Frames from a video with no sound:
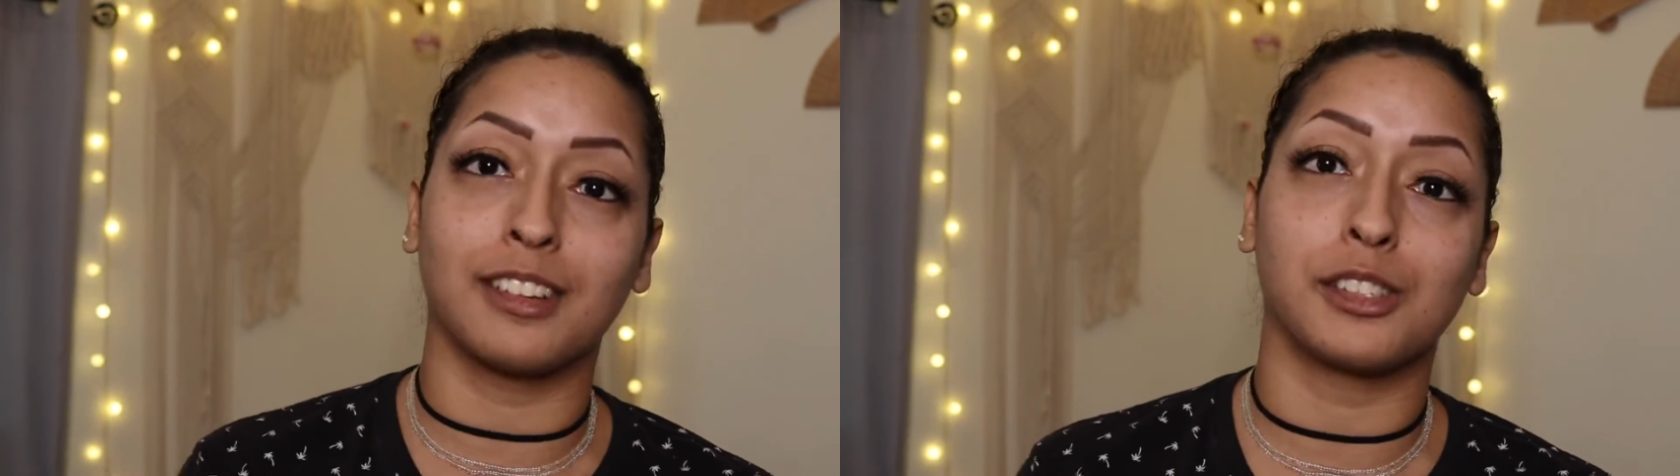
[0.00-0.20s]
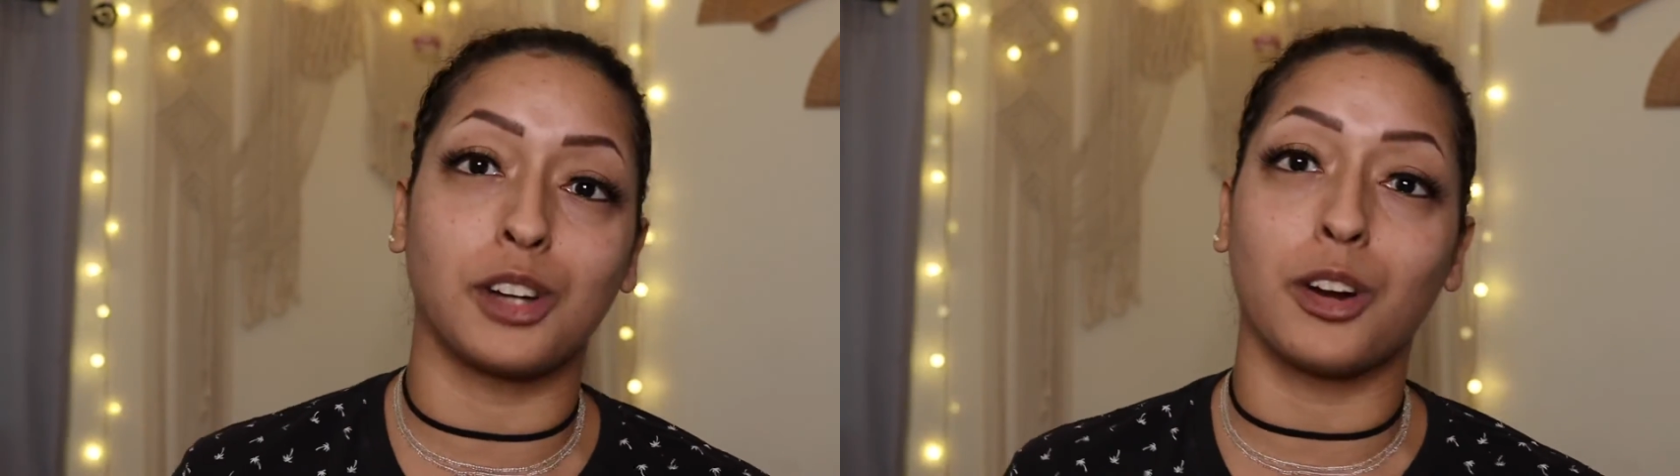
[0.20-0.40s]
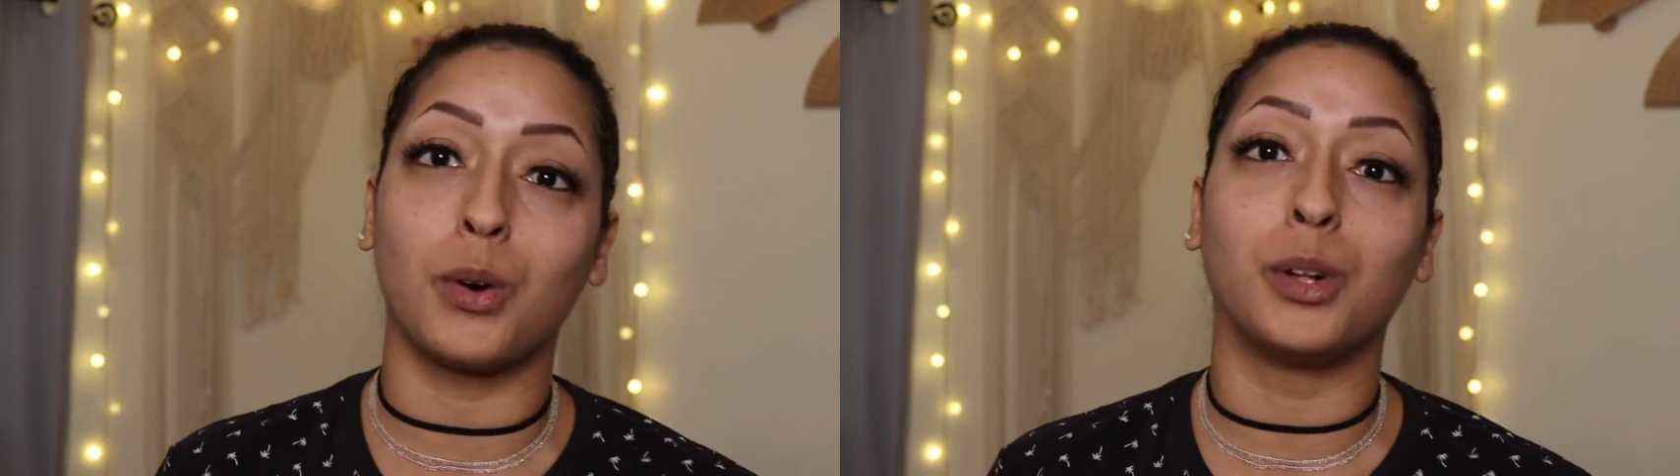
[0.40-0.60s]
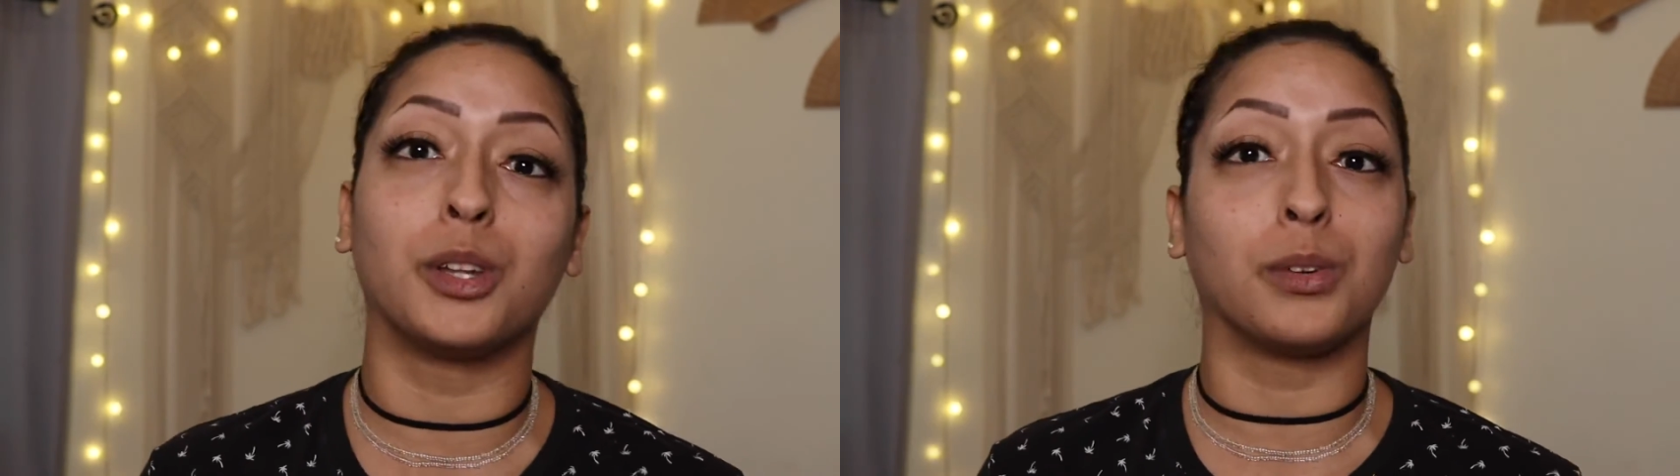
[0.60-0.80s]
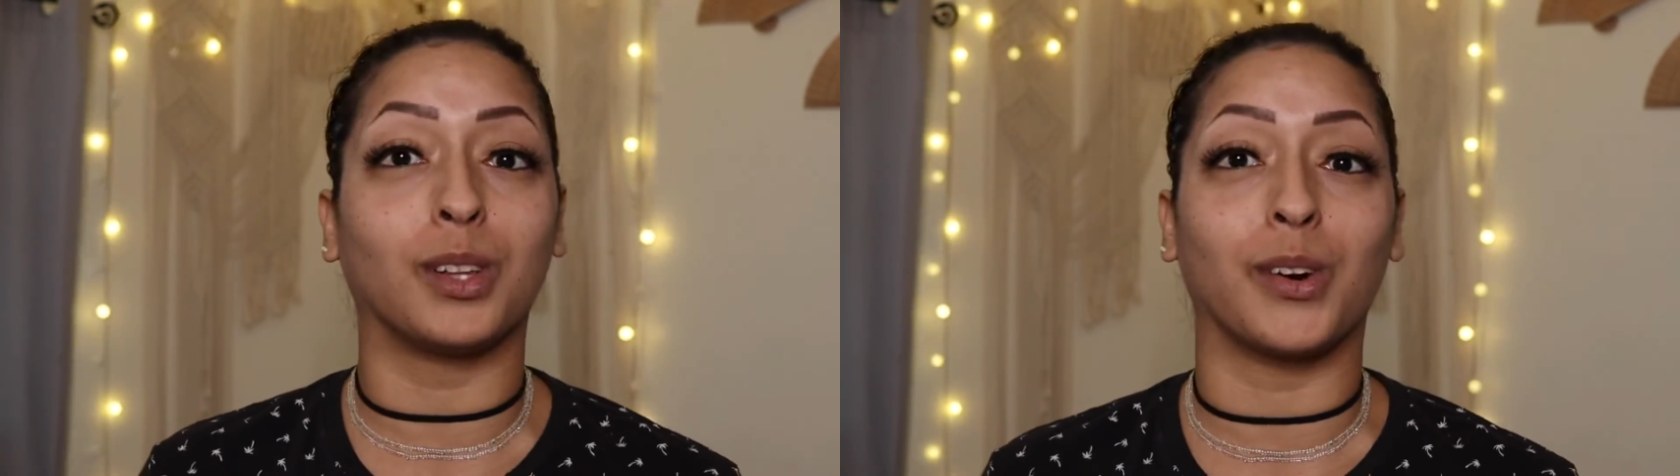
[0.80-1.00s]
start a whole
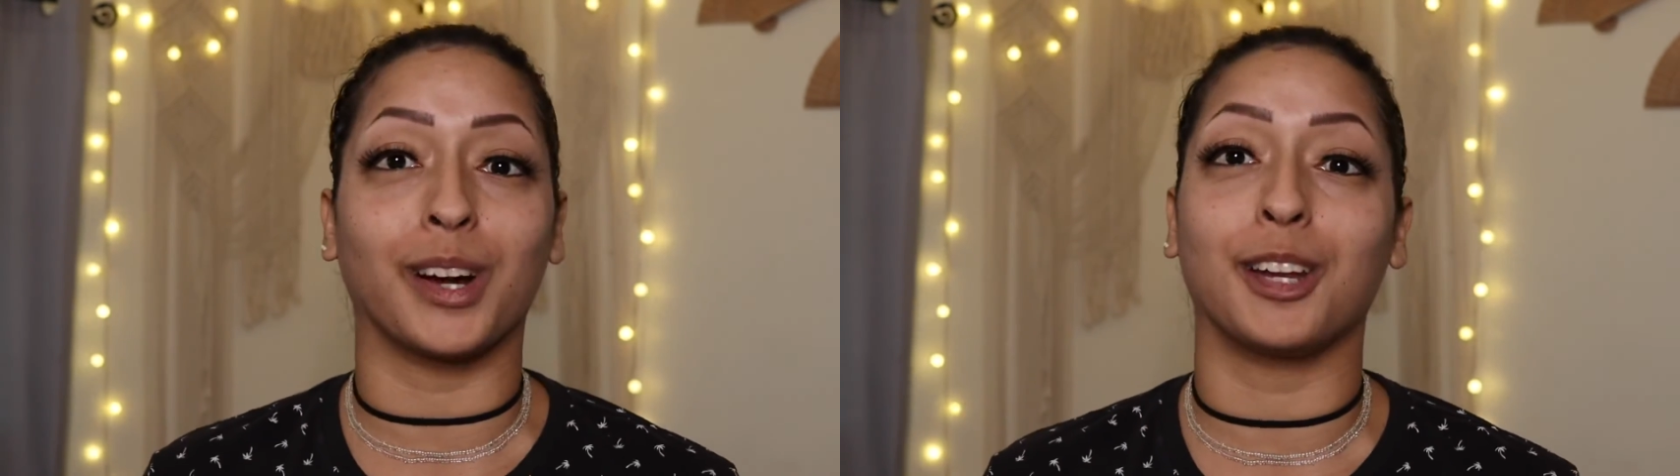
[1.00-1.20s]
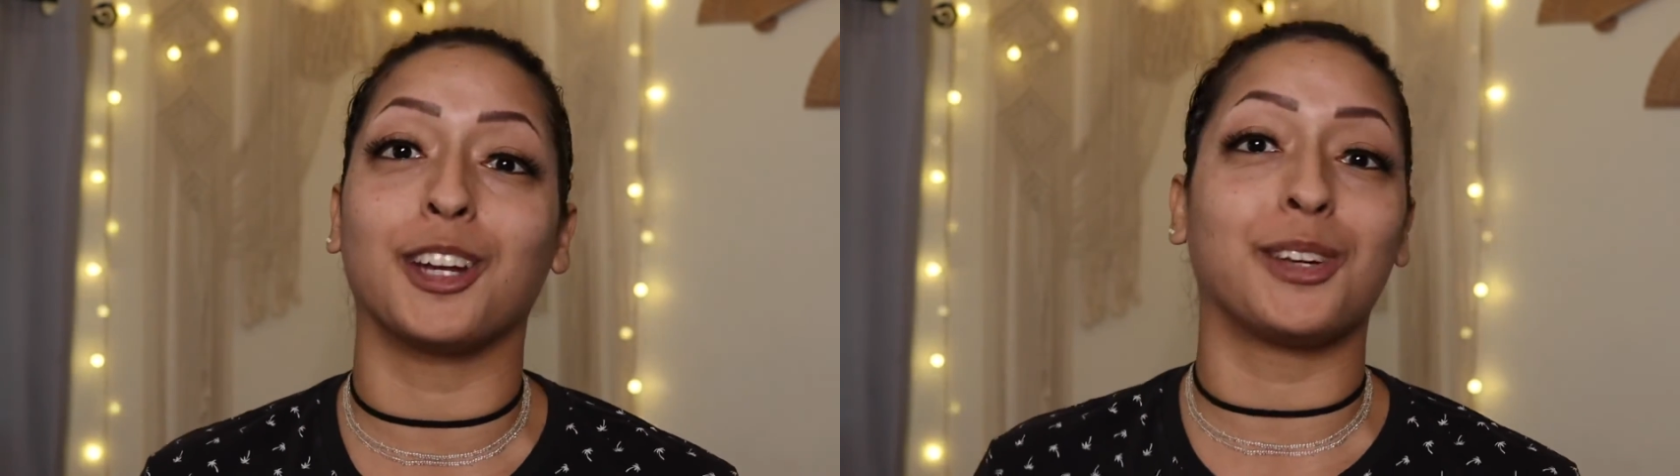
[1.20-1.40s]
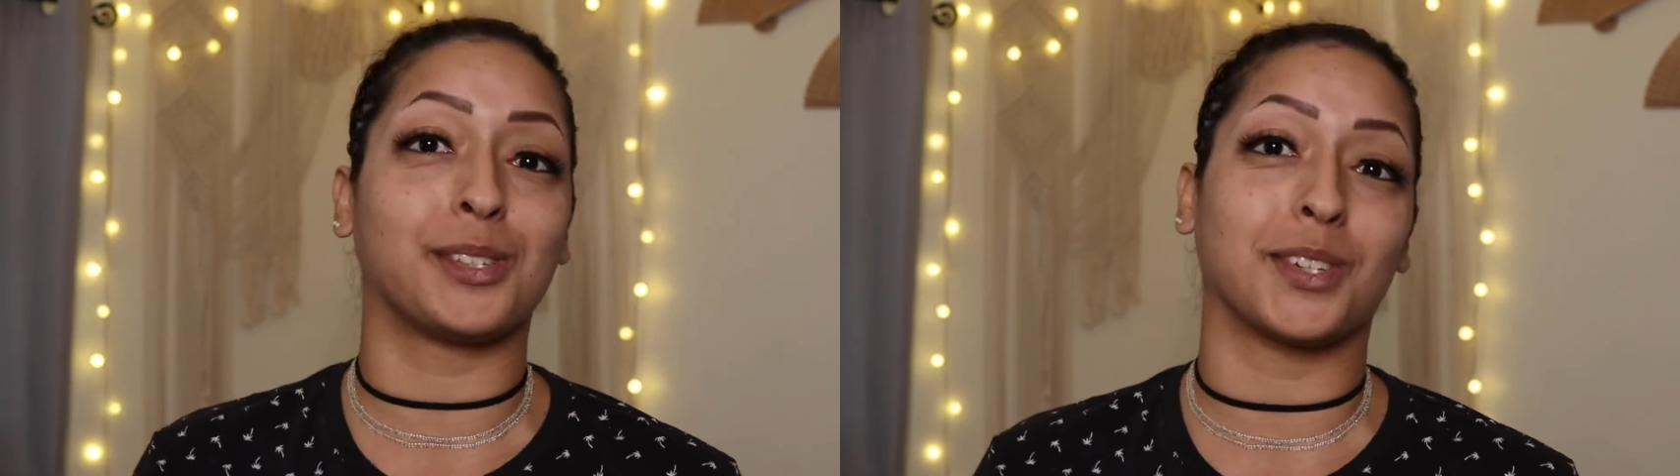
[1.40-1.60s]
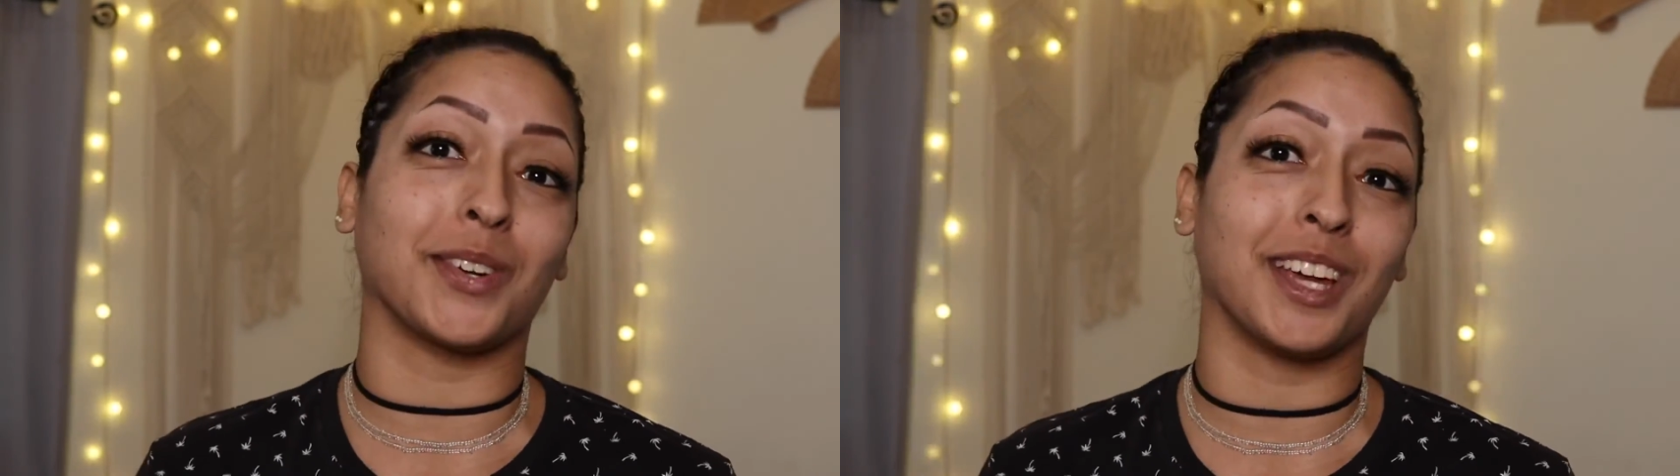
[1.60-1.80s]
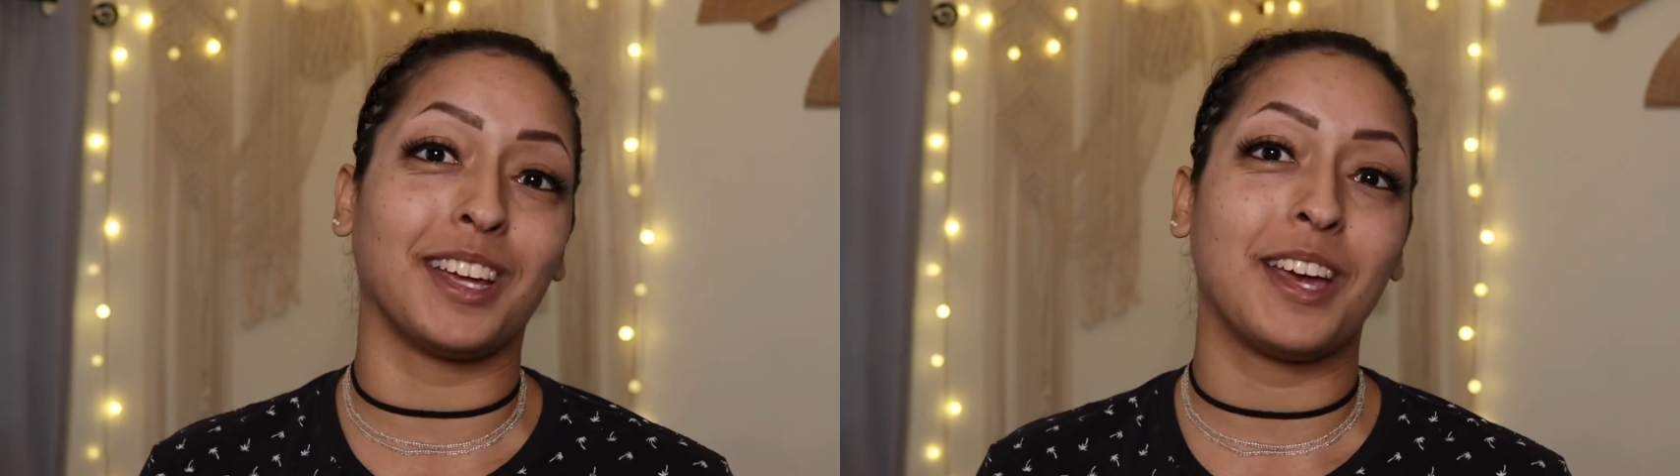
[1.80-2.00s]
new lore and a new
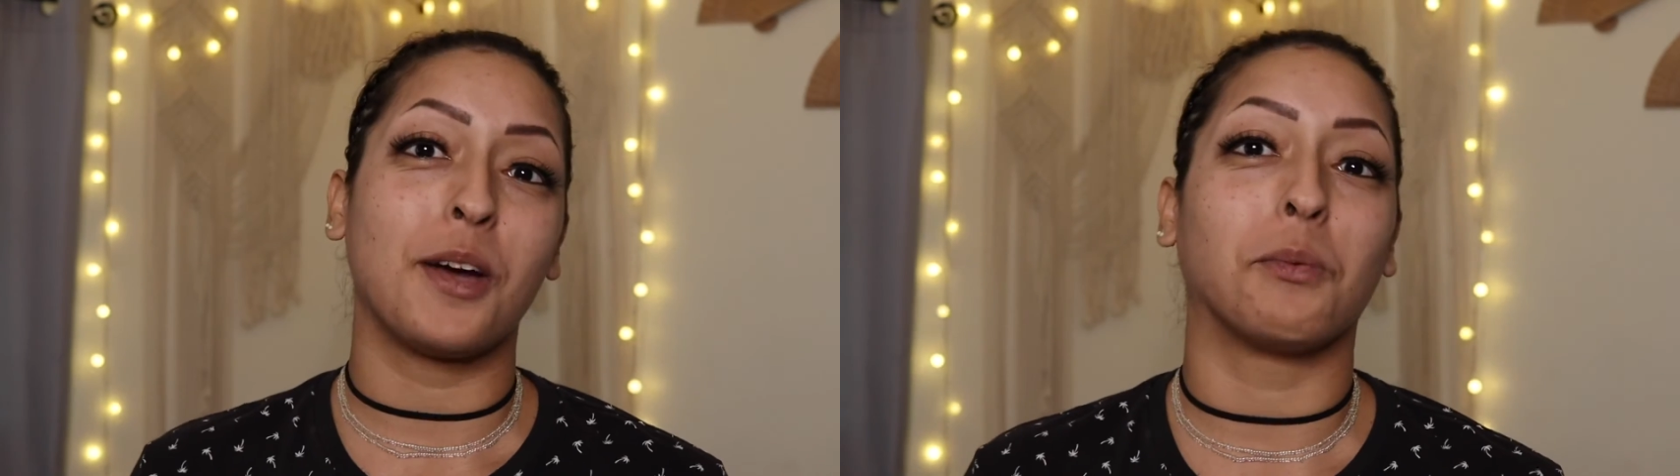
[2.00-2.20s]
story?